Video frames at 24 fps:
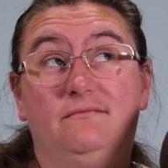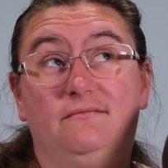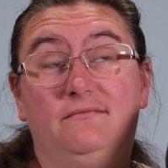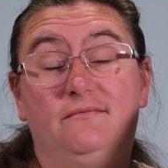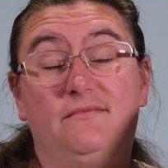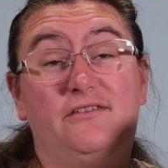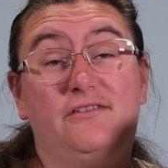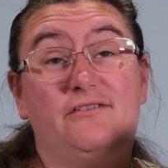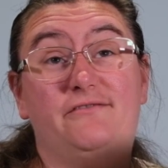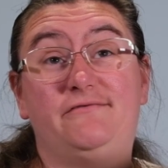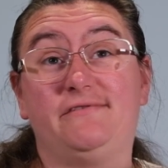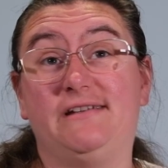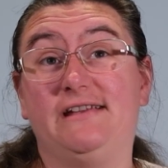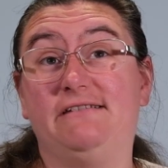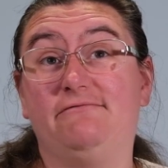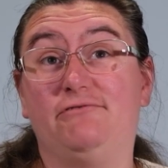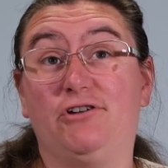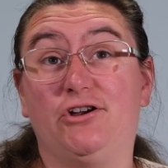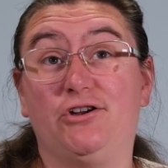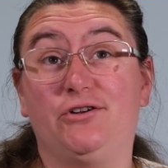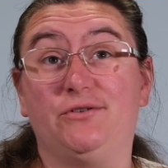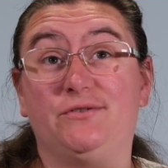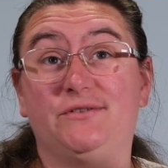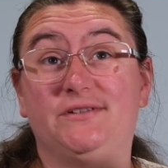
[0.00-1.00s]
3
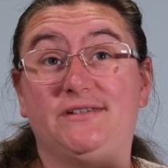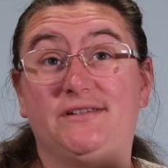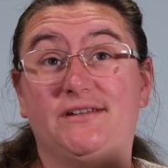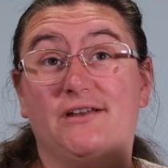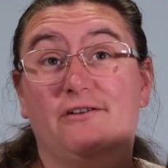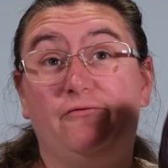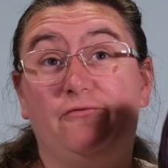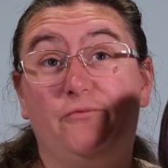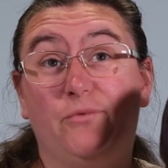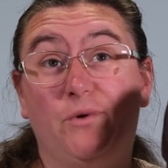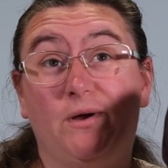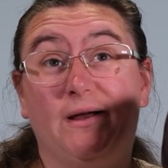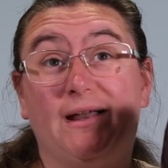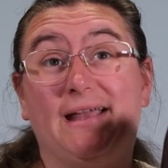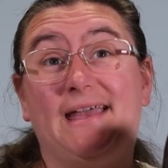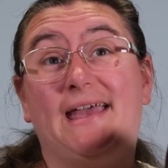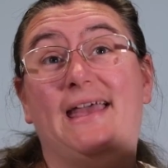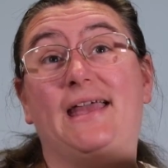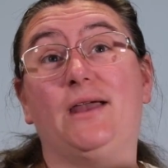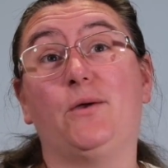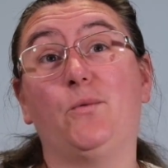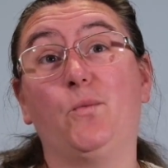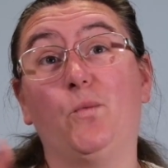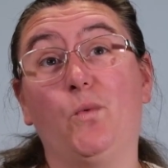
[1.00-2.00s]
rows of one
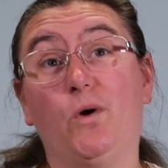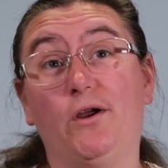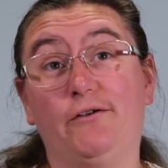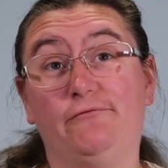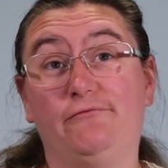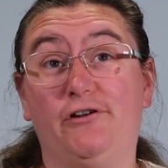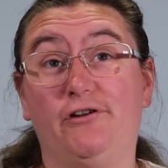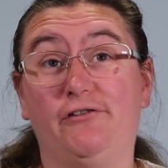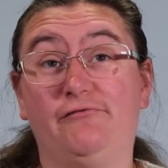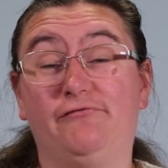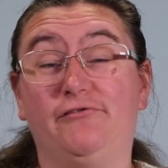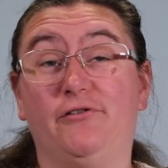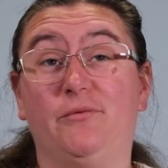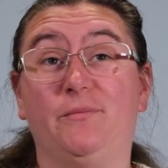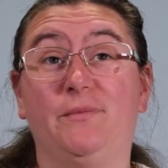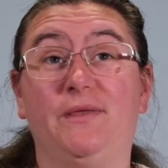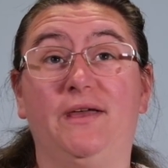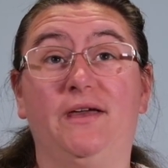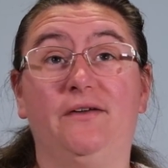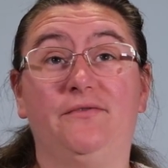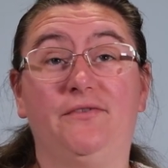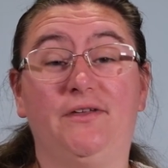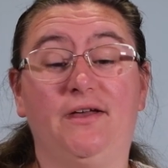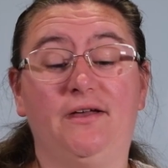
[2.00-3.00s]
cake, 1 row from the
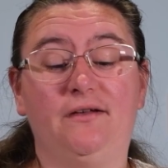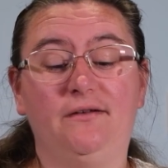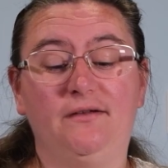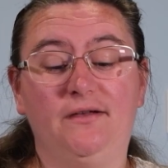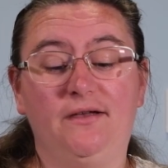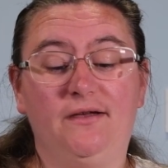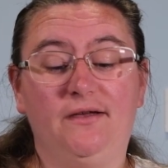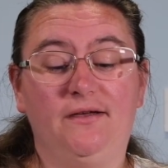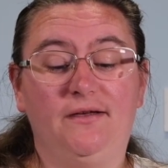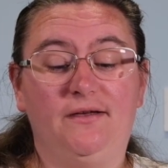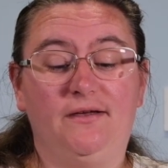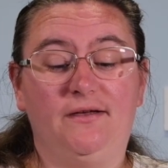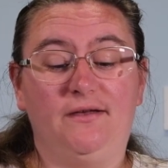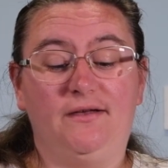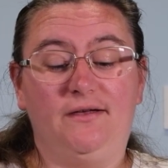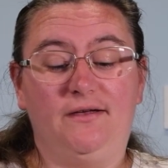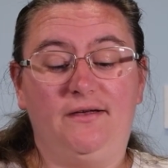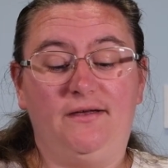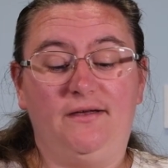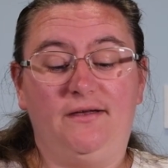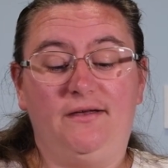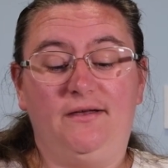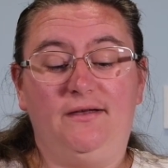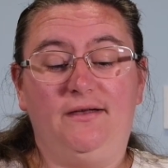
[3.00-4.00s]
other,
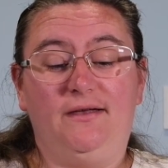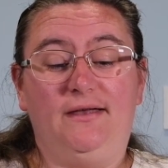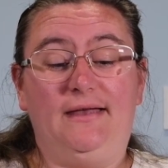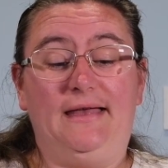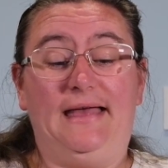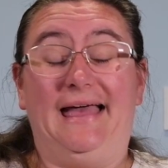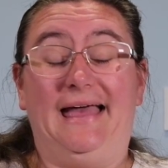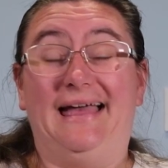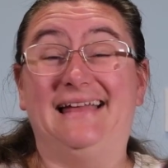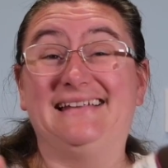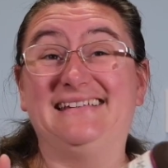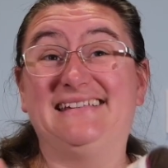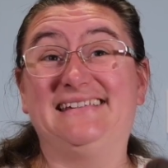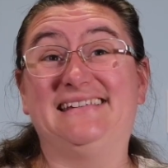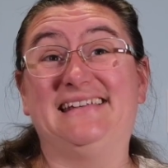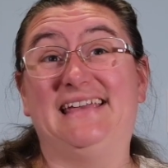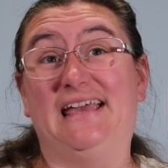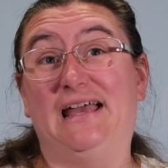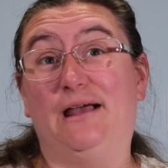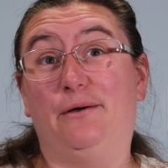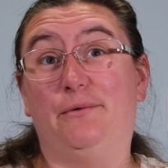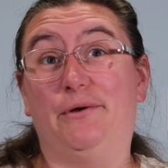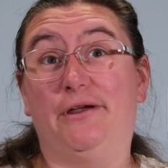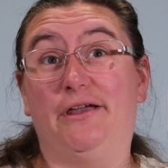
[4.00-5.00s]
and see
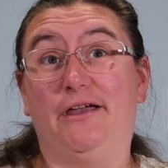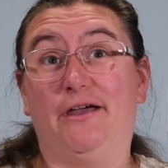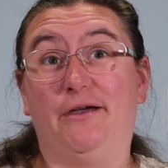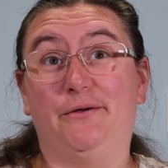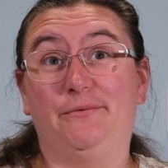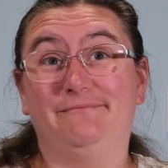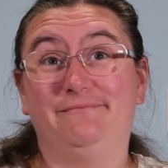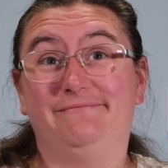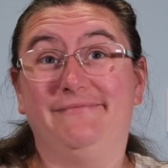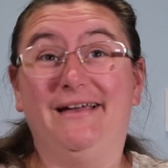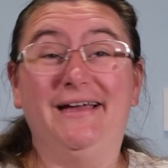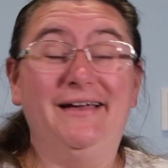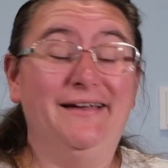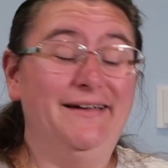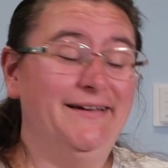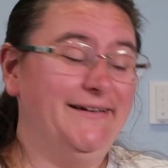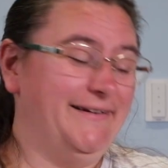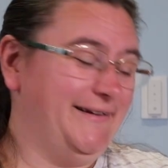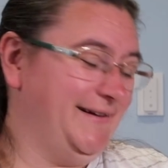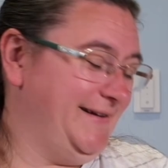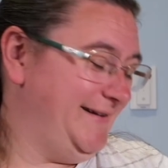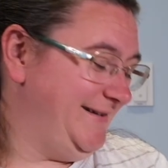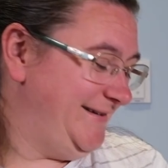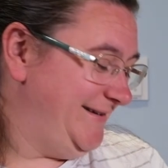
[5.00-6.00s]
how I go.
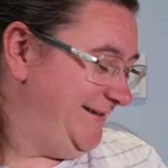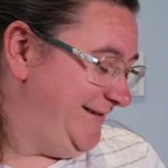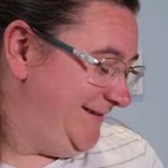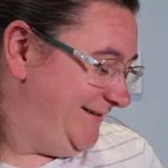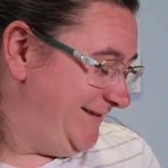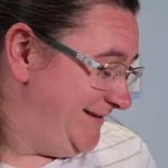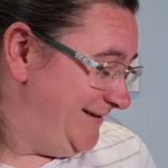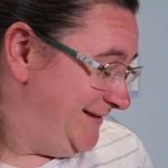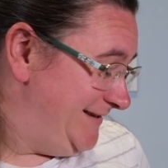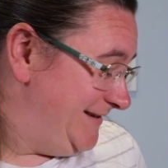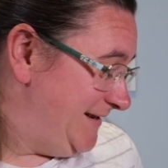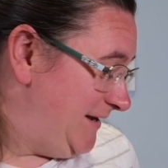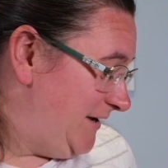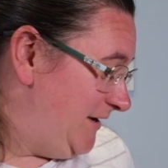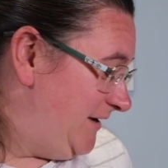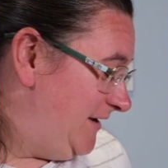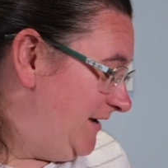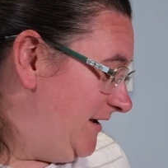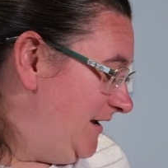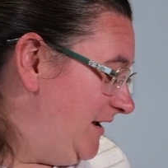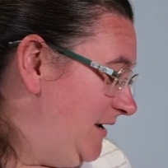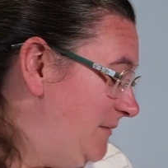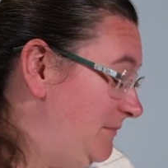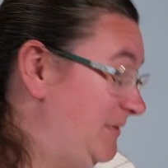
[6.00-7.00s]
So,
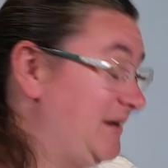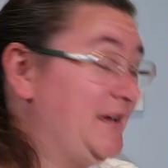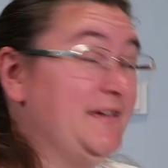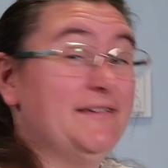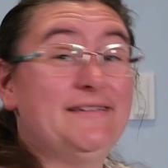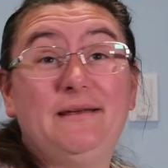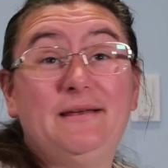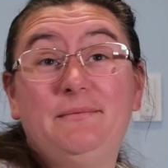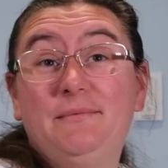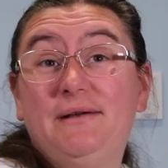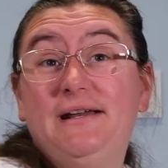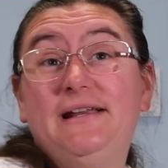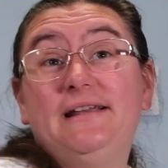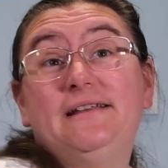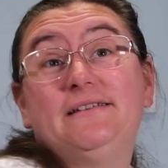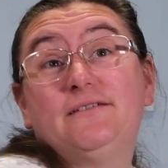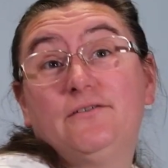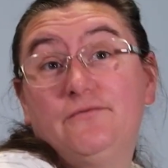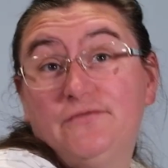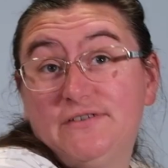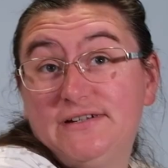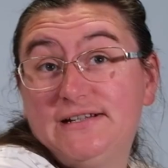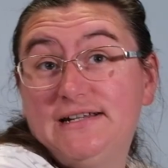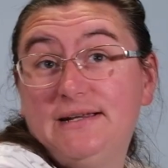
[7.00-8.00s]
because Emily is
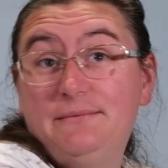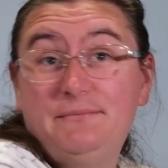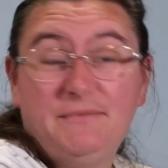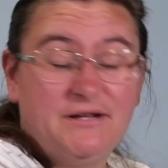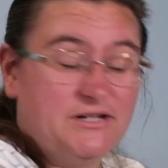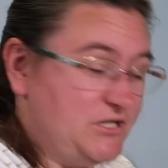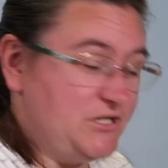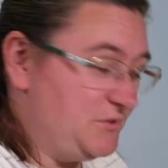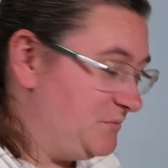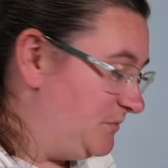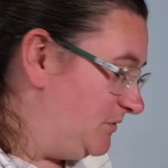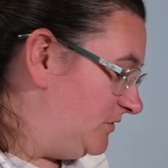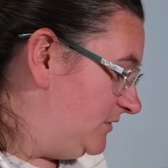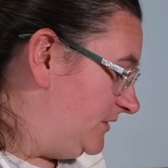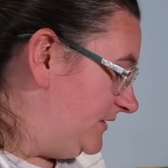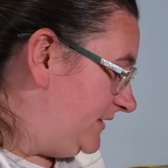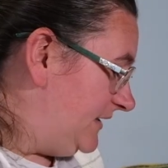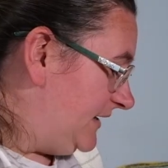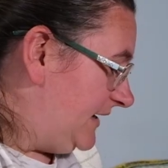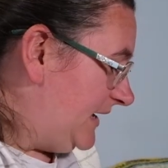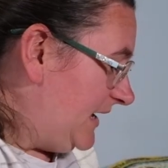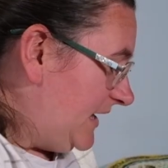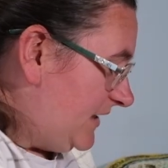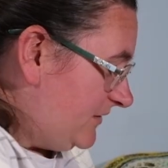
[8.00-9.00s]
obviously much smaller
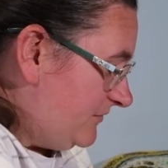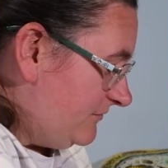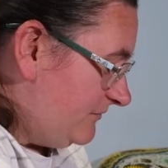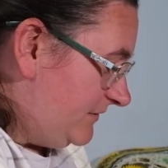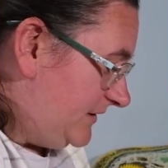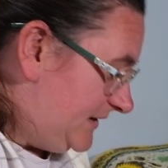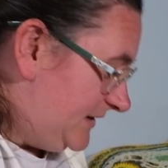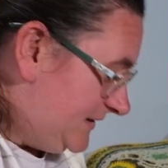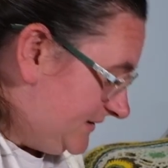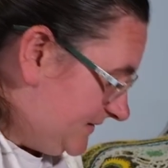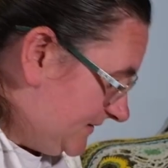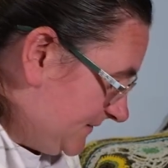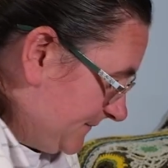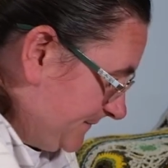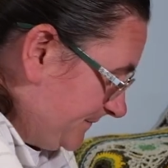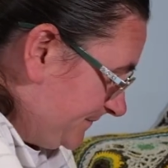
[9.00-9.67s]
than Katherine is.